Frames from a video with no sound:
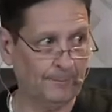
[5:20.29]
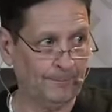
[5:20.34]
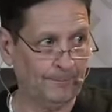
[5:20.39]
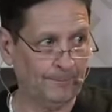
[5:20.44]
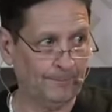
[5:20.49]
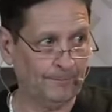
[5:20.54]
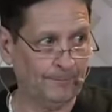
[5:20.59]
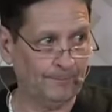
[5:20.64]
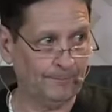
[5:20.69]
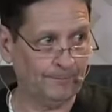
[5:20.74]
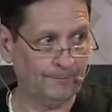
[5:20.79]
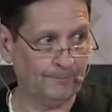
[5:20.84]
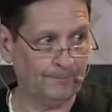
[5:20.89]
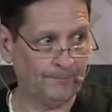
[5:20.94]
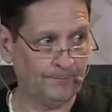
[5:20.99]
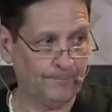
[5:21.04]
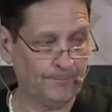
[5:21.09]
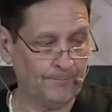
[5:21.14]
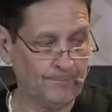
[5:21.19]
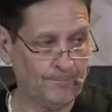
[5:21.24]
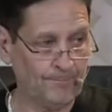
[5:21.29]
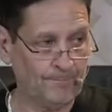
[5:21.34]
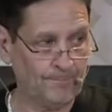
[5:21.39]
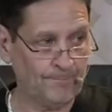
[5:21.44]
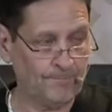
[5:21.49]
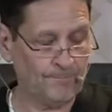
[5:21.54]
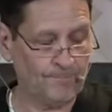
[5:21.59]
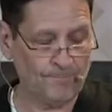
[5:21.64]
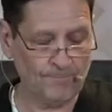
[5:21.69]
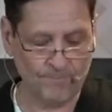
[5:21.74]

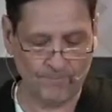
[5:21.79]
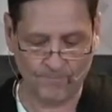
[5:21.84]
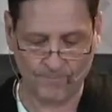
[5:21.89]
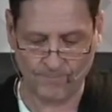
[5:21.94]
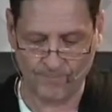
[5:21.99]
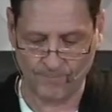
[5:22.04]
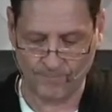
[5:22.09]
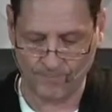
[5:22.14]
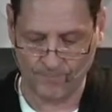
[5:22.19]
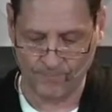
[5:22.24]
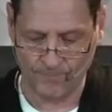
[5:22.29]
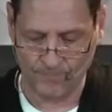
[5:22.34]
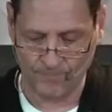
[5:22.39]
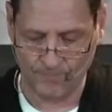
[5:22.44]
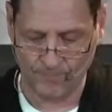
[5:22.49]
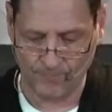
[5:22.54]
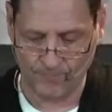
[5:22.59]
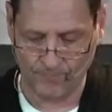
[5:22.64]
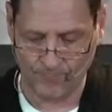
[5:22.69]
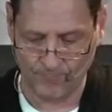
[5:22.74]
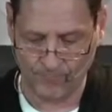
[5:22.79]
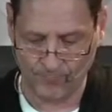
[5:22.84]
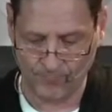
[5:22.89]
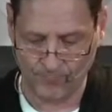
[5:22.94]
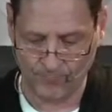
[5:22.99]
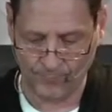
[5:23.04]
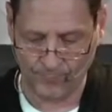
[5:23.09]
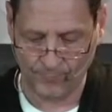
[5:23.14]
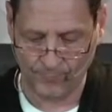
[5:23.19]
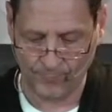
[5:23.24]

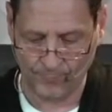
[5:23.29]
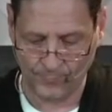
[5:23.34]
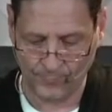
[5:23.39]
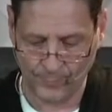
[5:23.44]
Nothing is said.